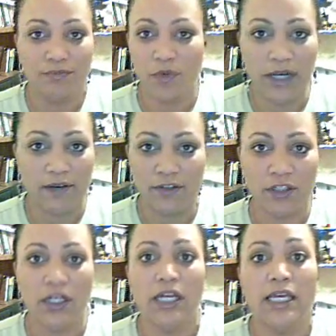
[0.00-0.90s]
whatever,
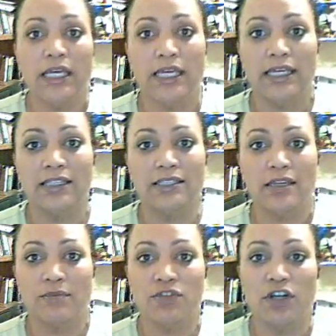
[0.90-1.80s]
it
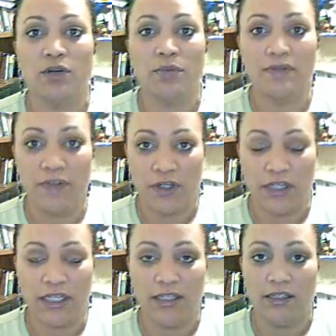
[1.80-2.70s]
started
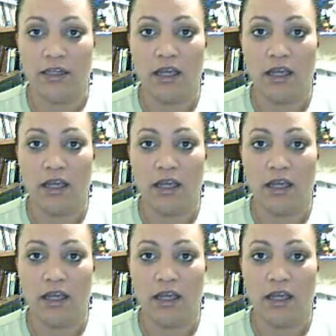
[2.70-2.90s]
reverting.